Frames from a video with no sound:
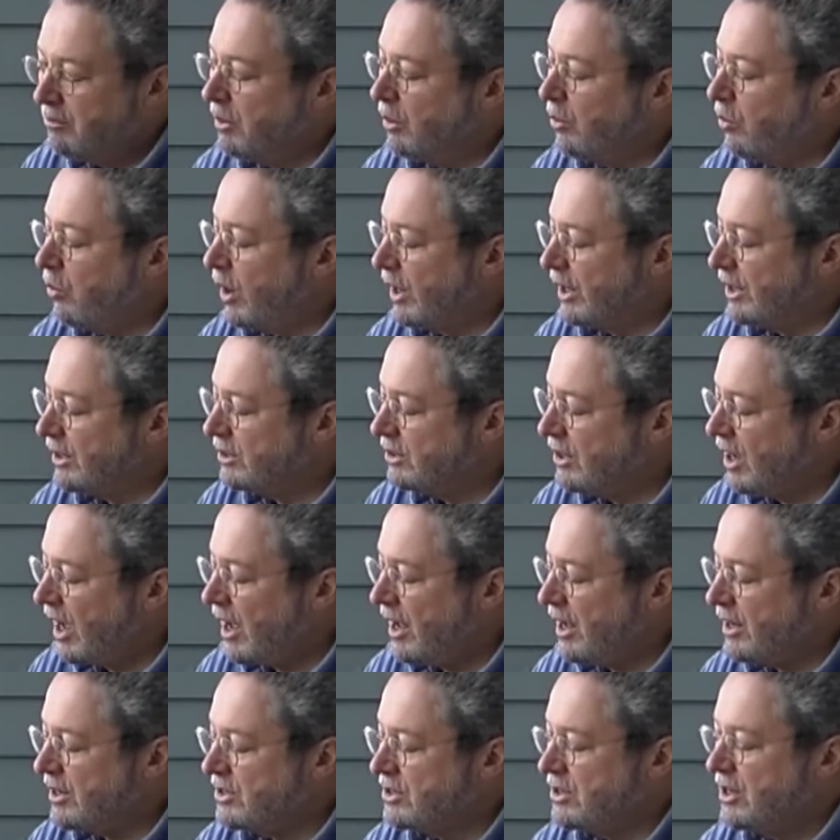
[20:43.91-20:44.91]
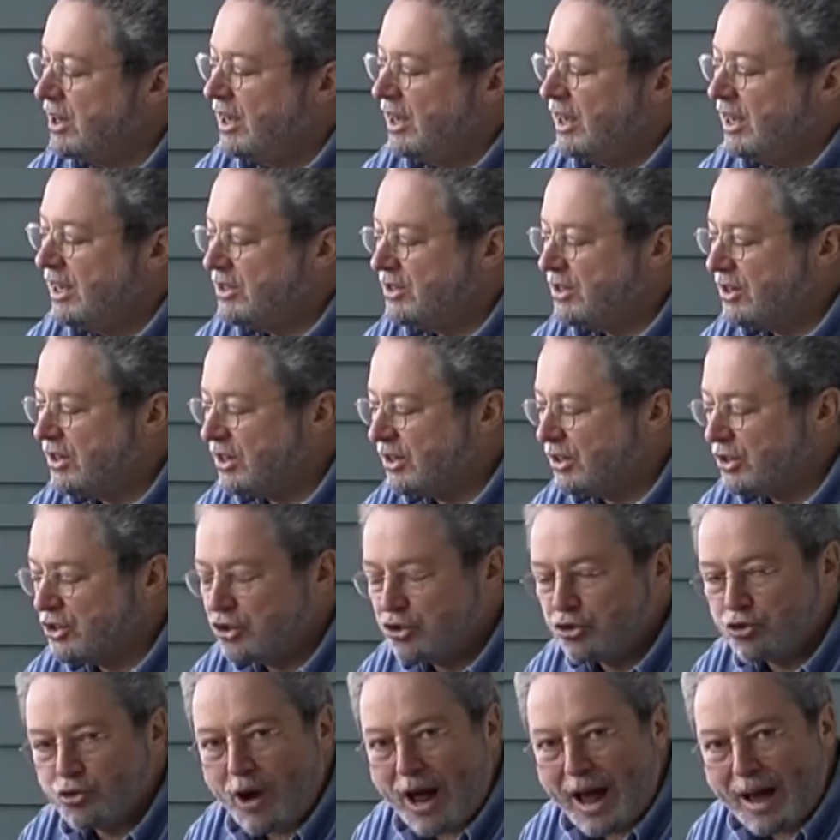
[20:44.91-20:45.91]
But what it does is it
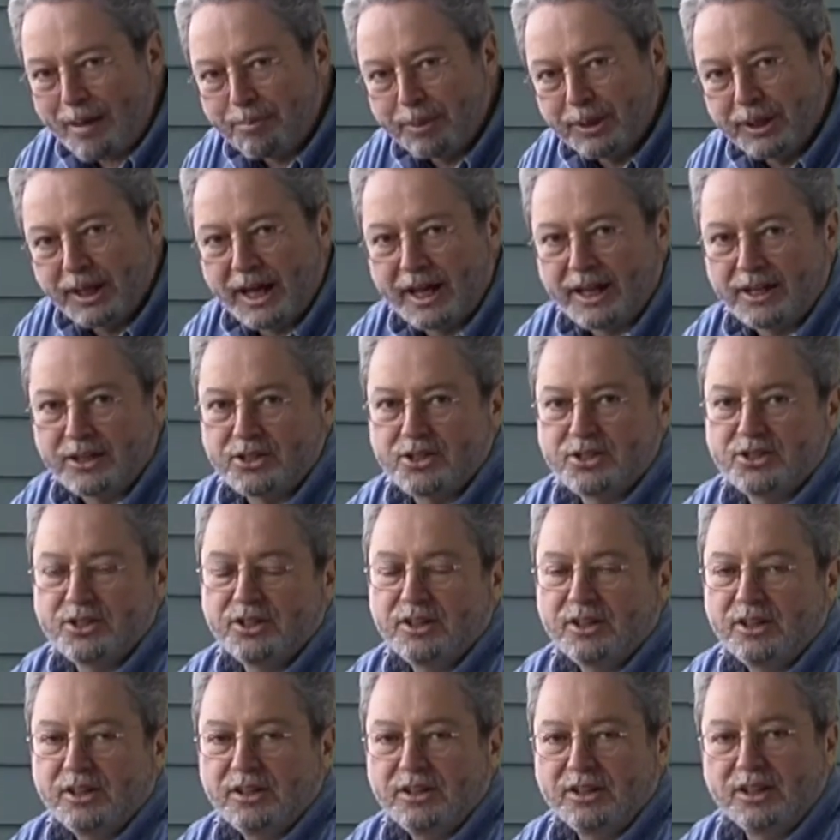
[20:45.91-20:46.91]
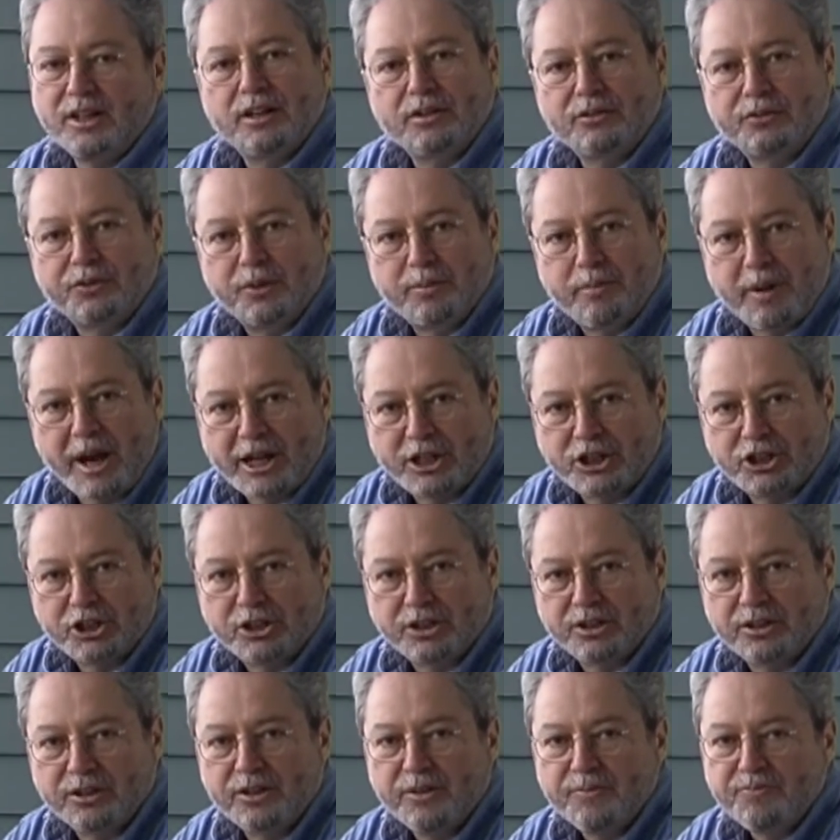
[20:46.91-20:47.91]
extrapolates the
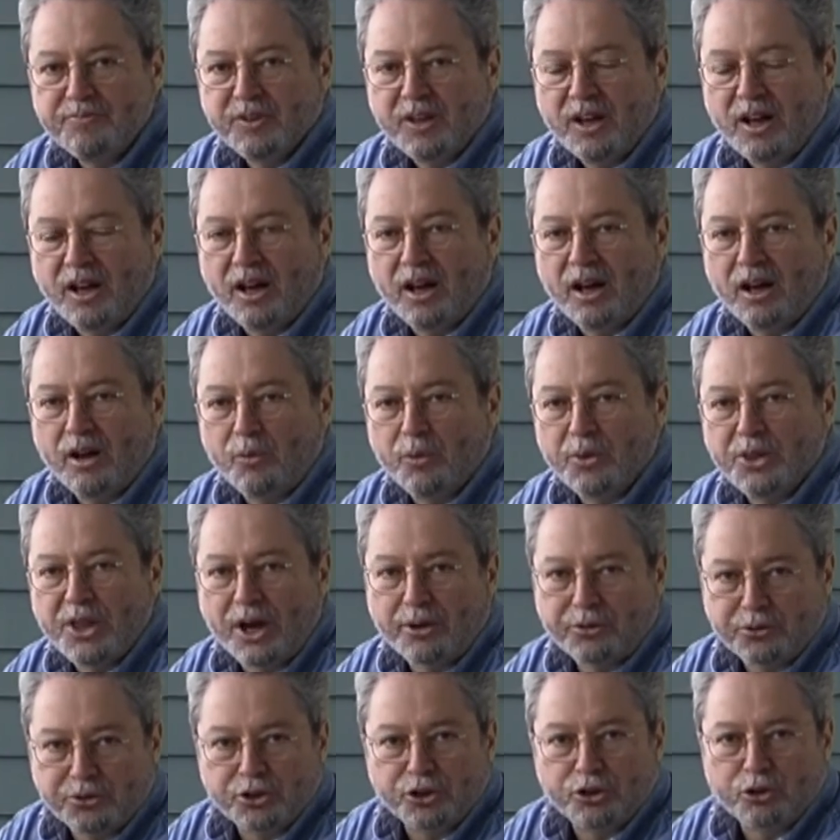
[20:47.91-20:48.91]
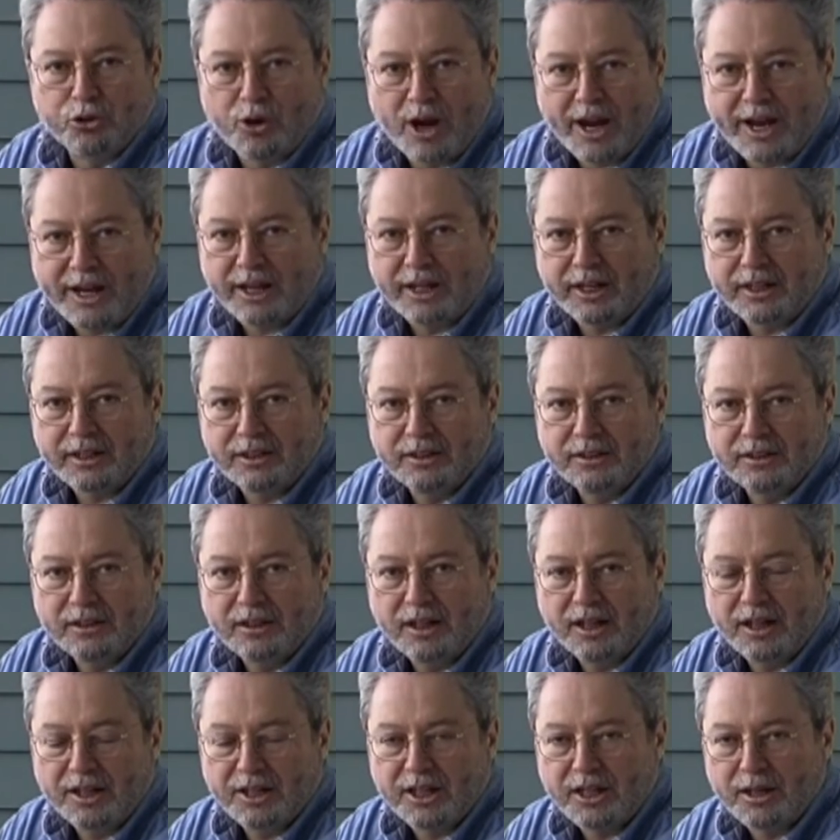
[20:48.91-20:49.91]
information uh, without degrading
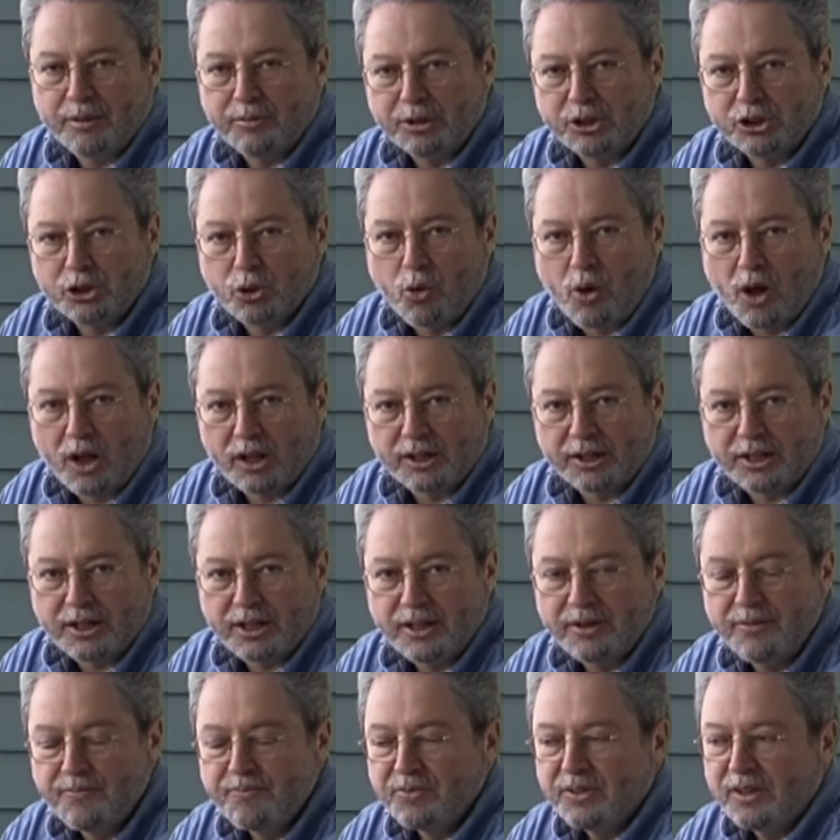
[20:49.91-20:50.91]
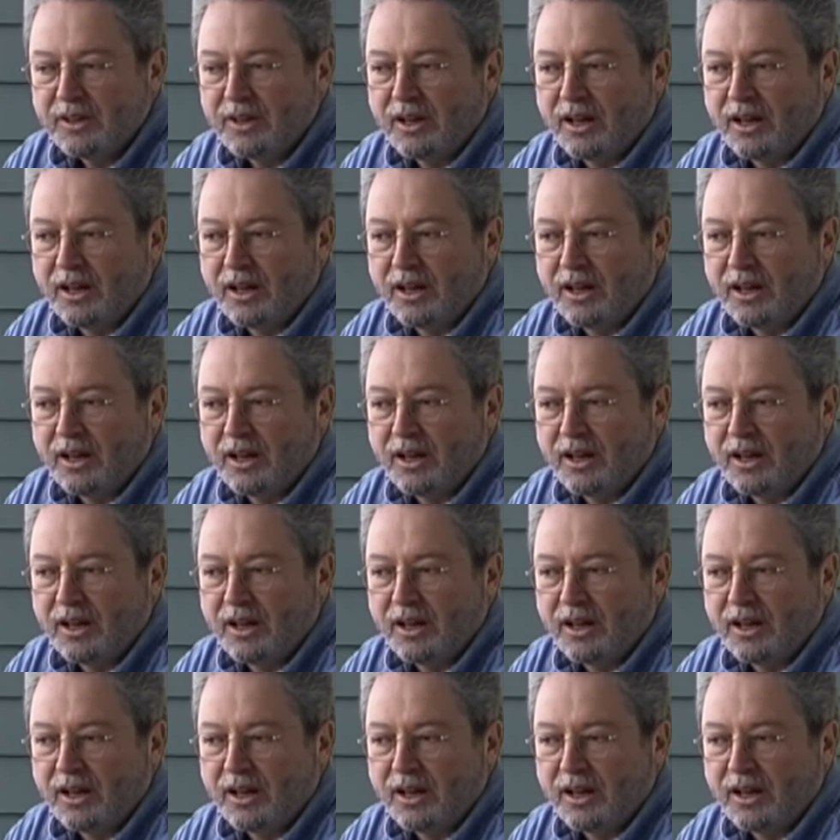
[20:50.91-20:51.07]
uh, the image quality,